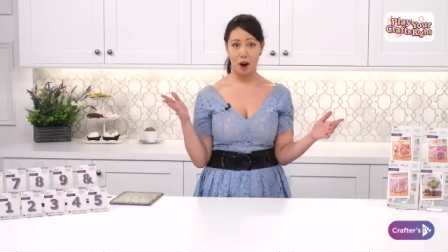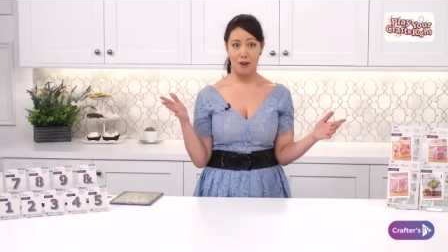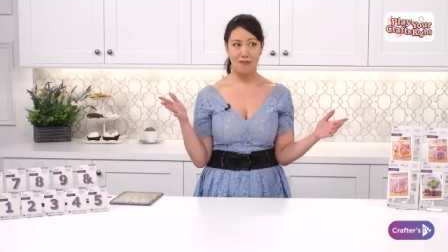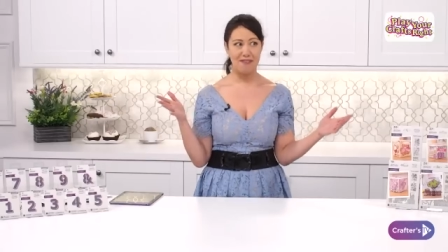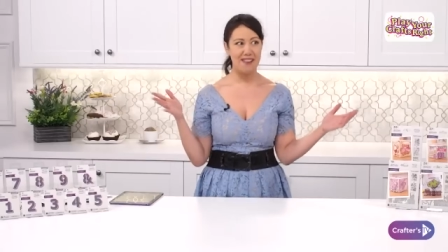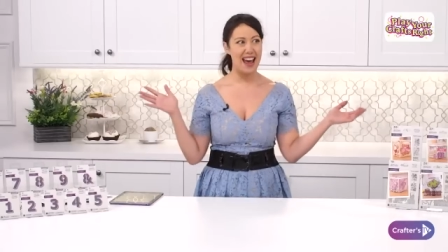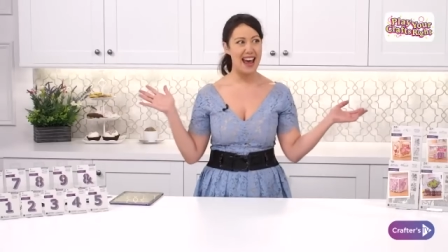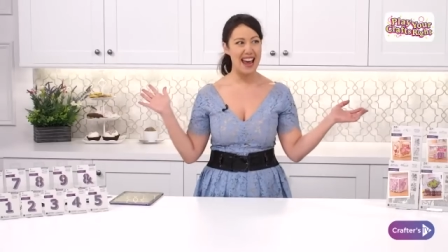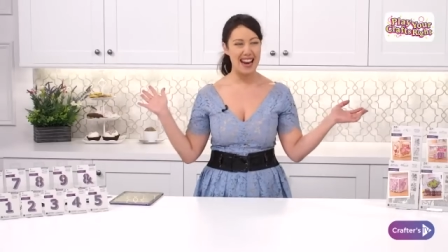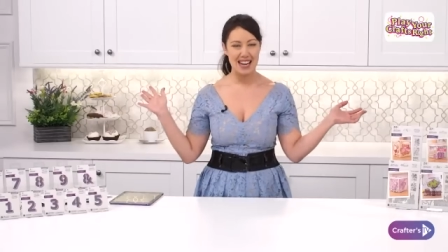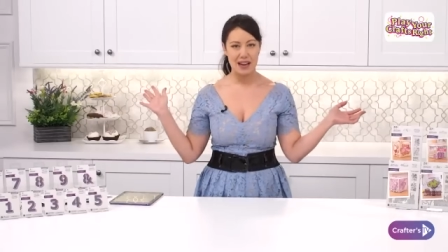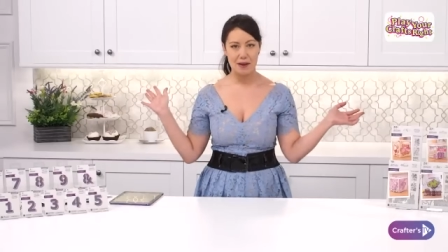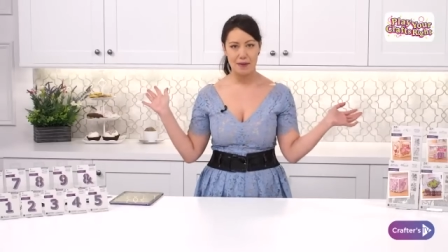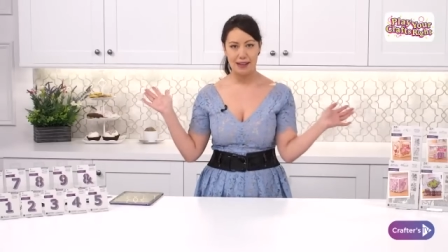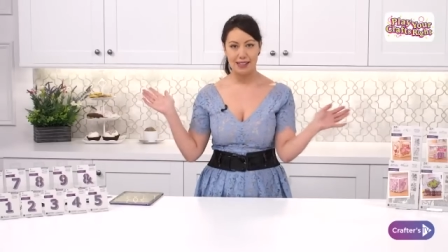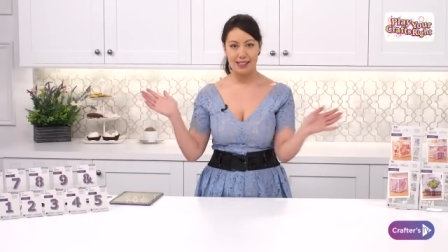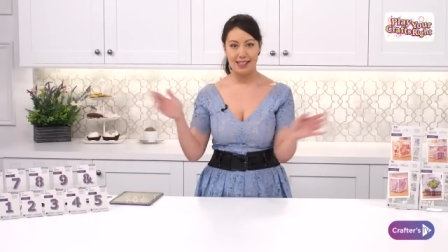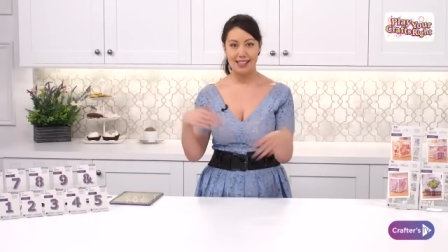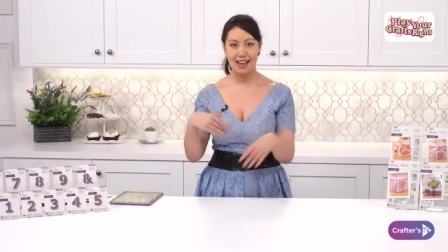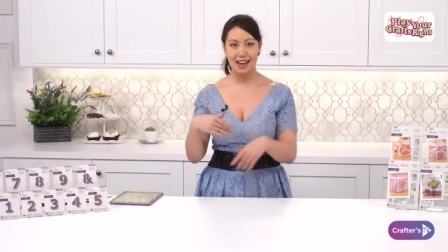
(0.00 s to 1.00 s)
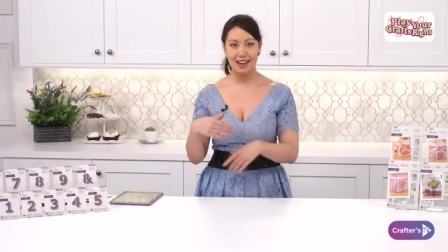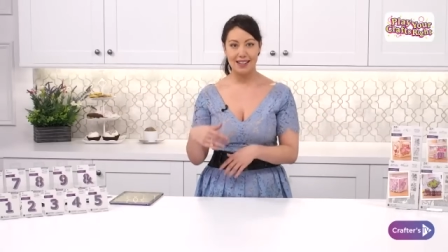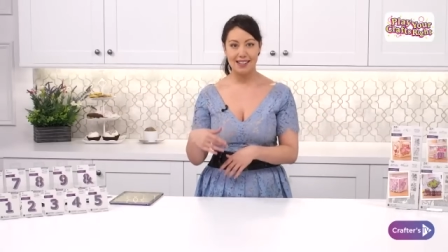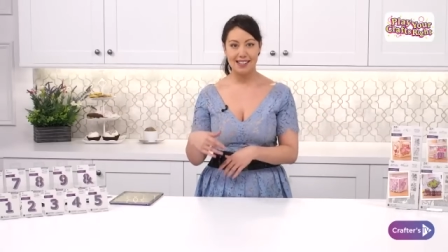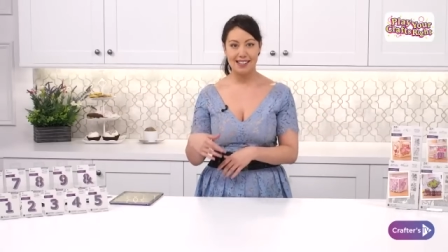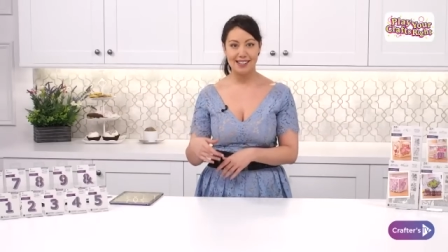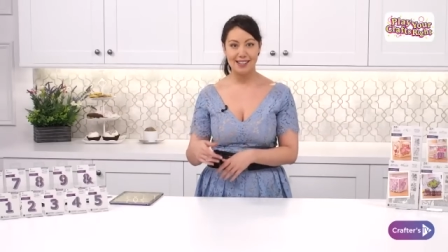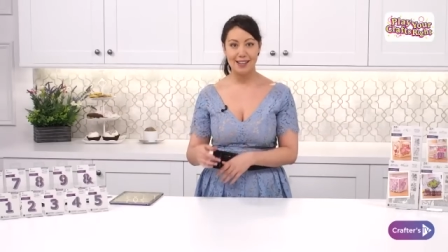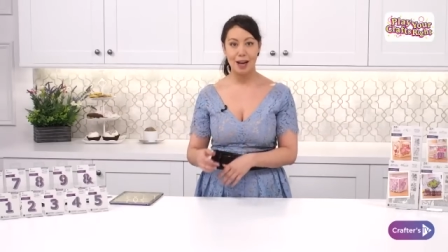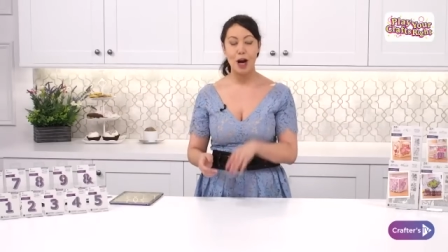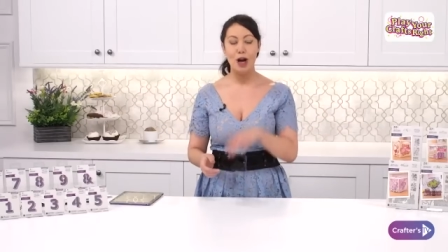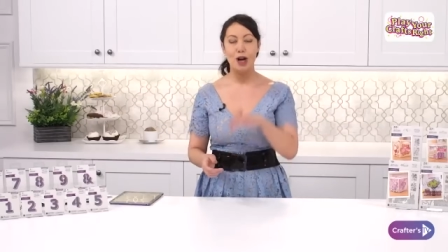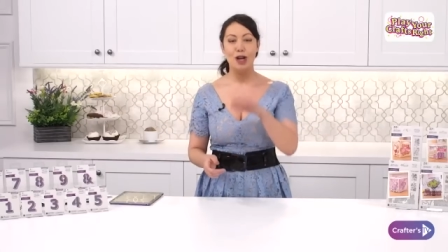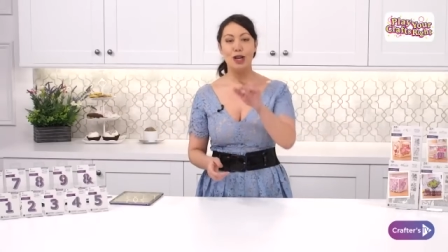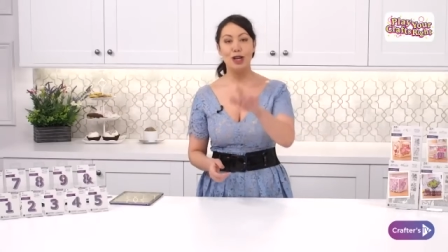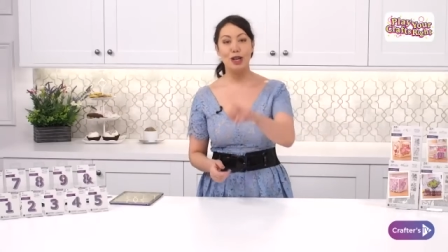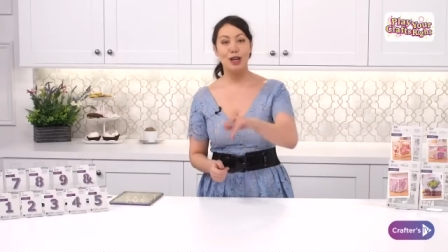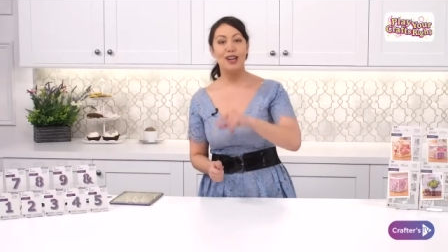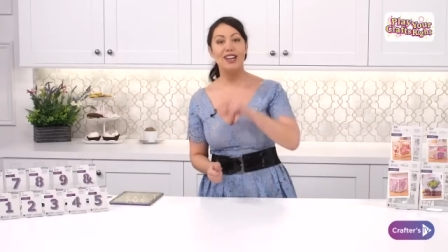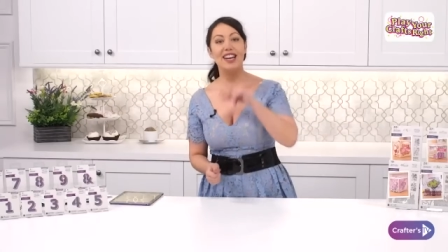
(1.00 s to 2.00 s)
off anyway, standard.
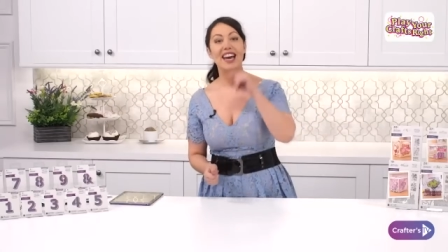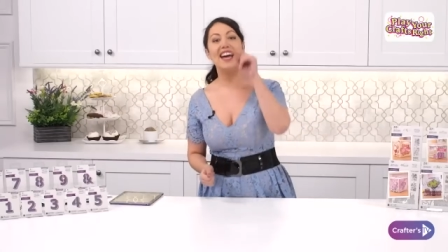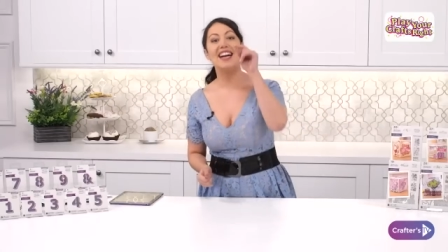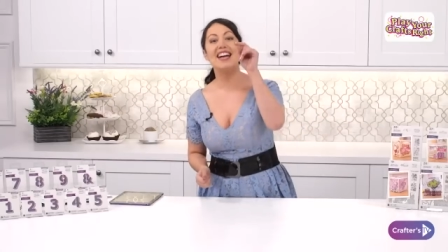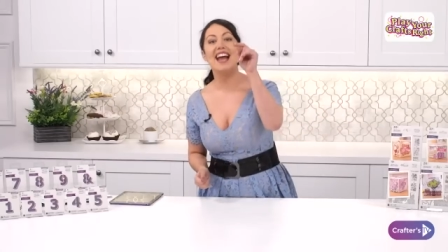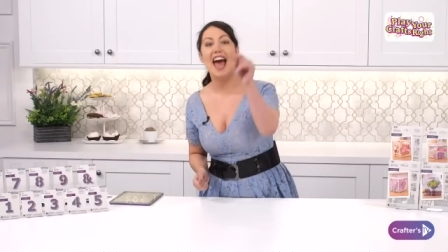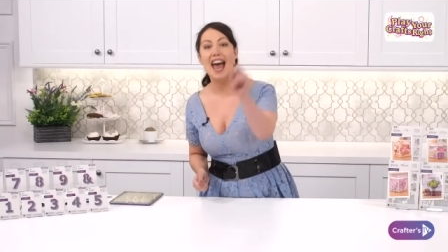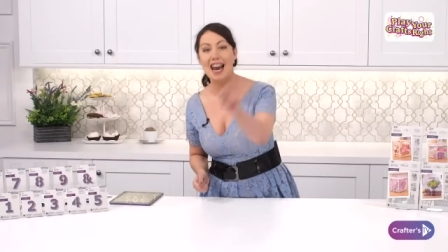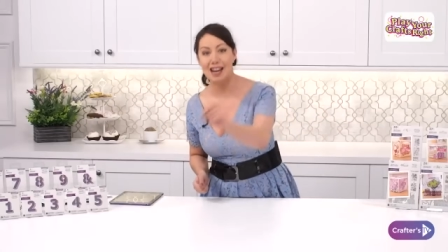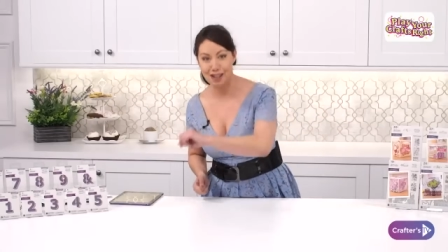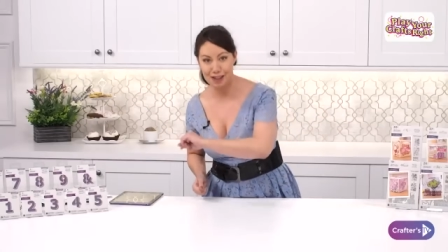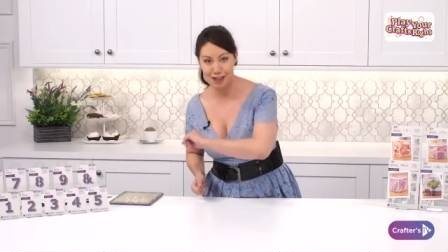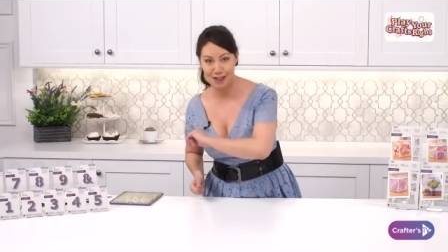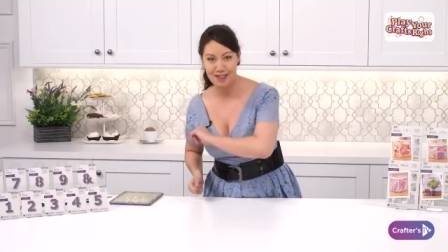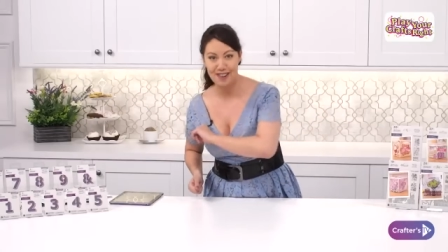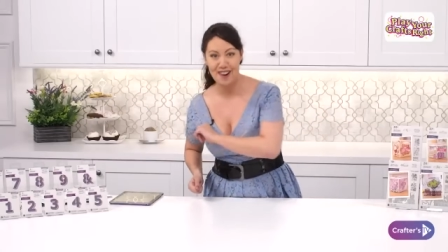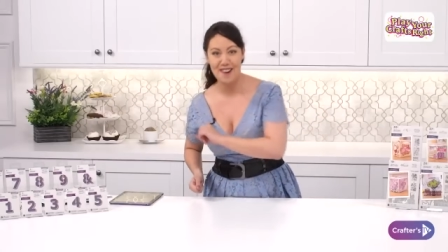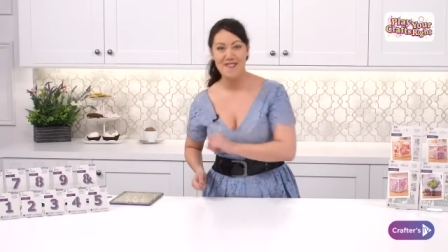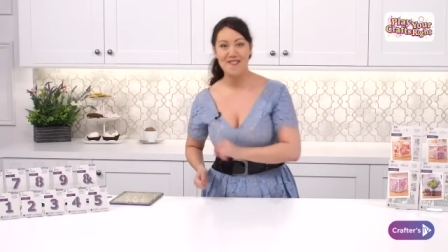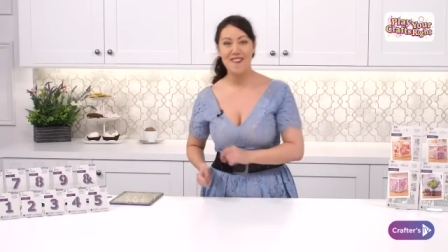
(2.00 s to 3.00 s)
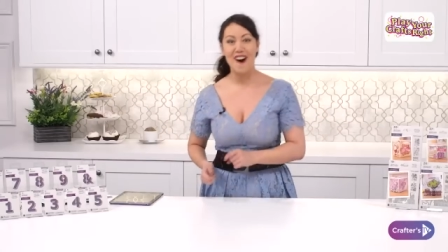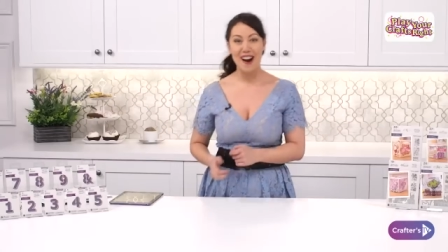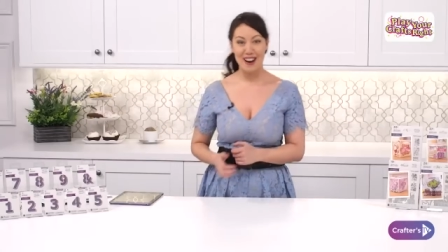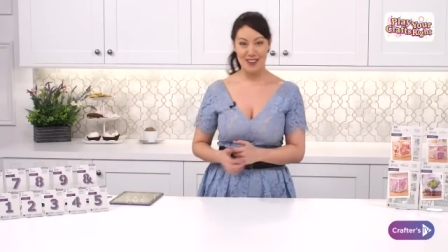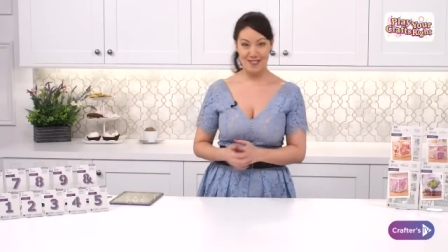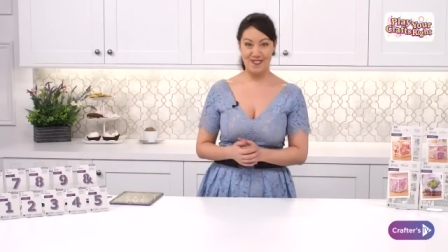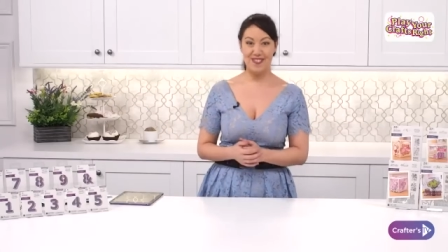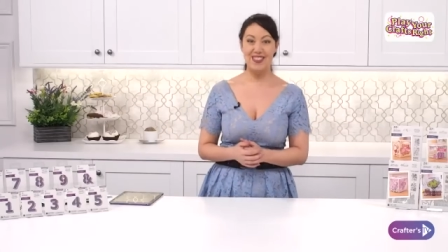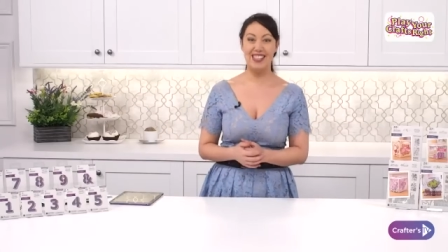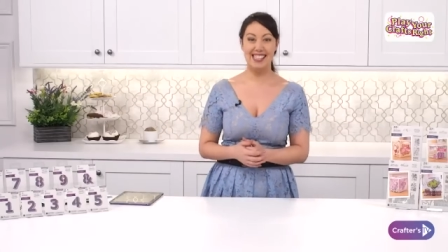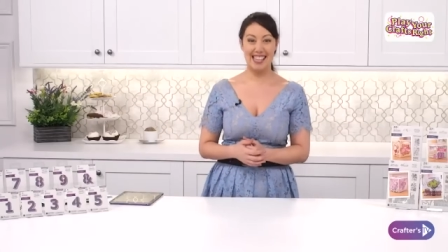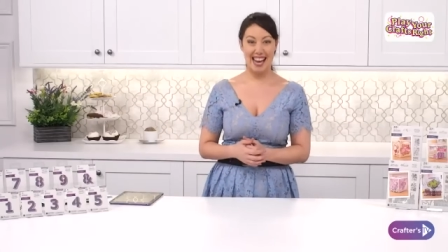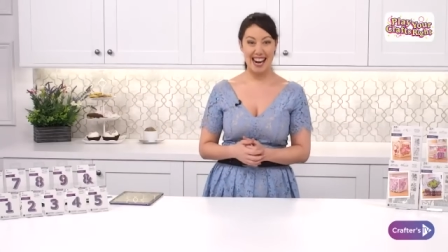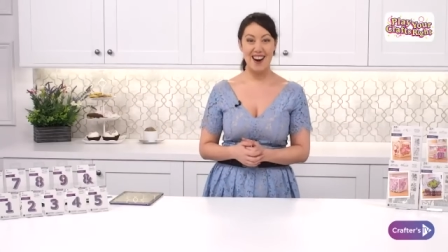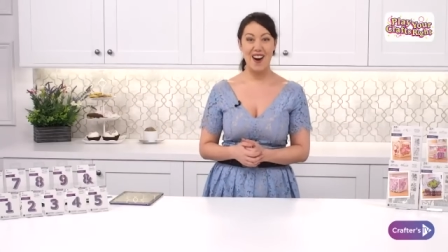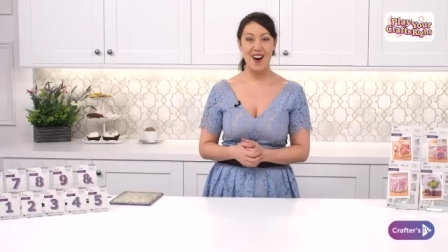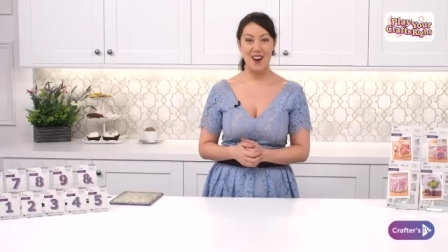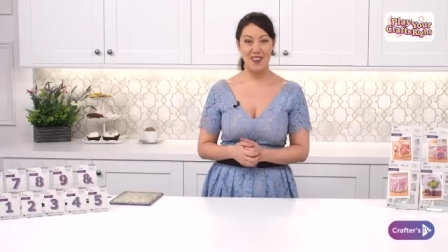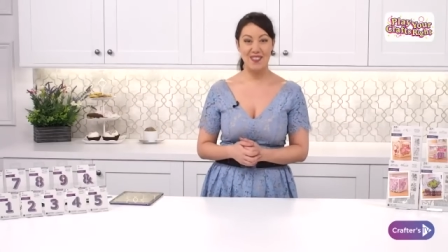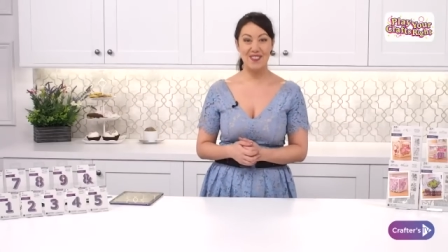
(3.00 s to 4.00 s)
You're going to get an extra
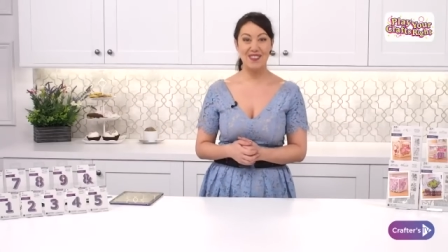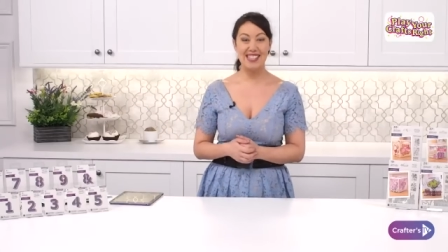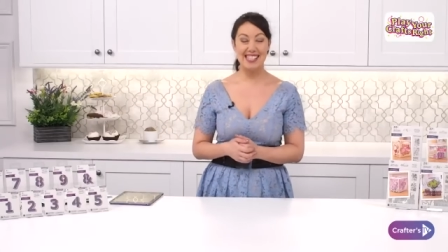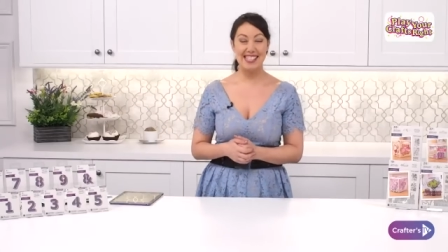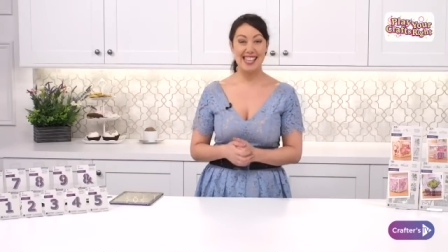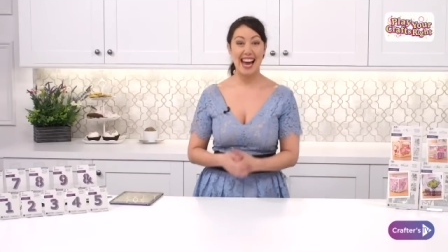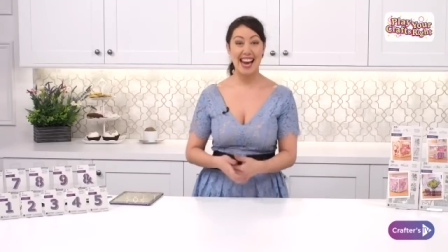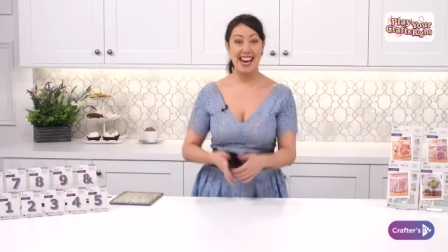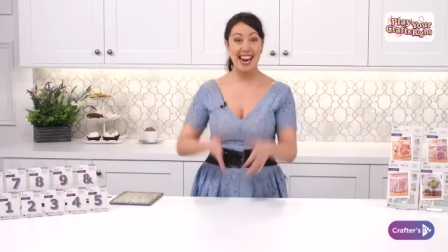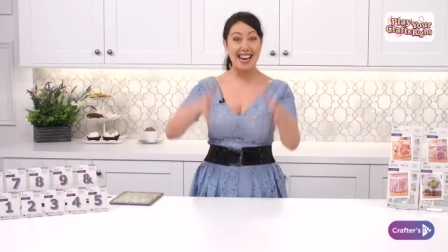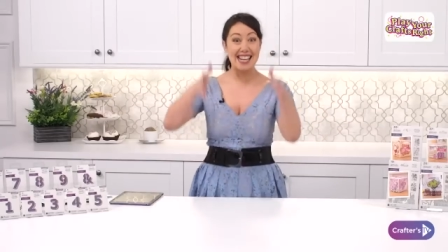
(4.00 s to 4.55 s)
5% off today,